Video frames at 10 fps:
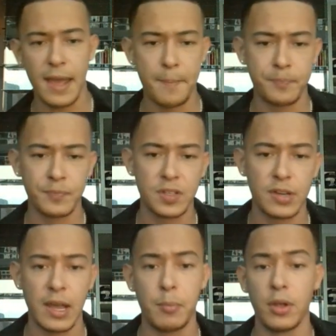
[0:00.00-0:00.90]

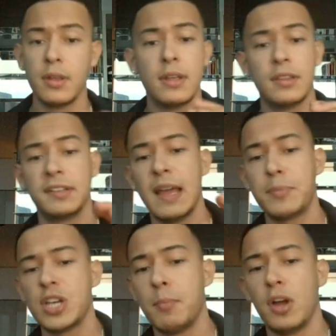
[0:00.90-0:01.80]
So yeah, but the
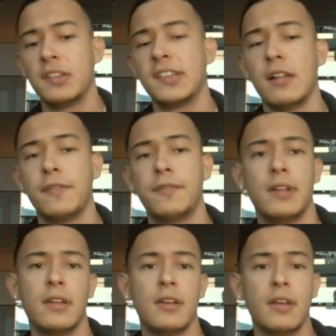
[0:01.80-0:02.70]
Snapchat bot
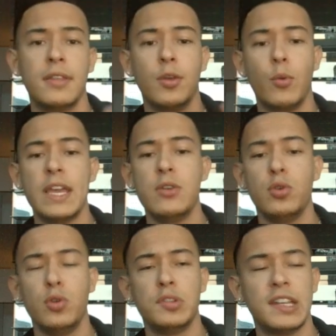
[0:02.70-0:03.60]
itself, the
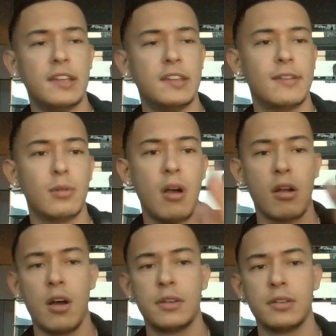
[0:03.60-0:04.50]
way you use it is you
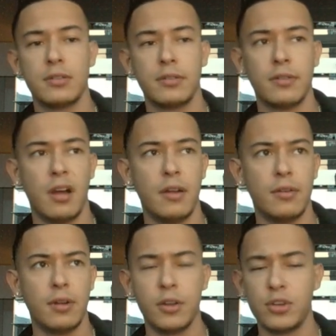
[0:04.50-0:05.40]
log on
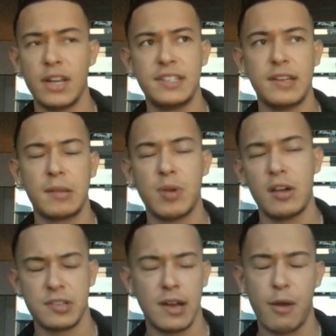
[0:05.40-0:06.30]
your
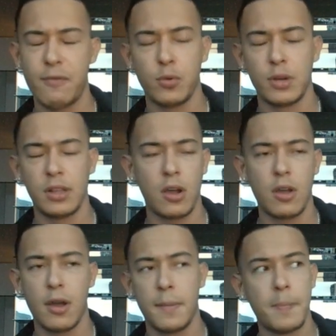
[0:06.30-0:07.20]
Antidetect browser, however you want
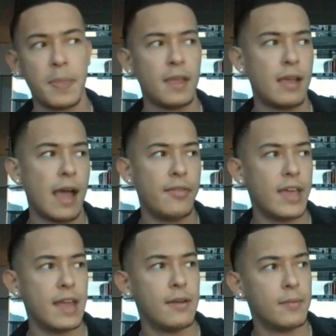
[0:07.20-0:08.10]
to log on,
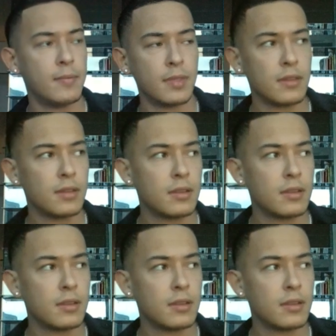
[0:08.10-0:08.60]
and then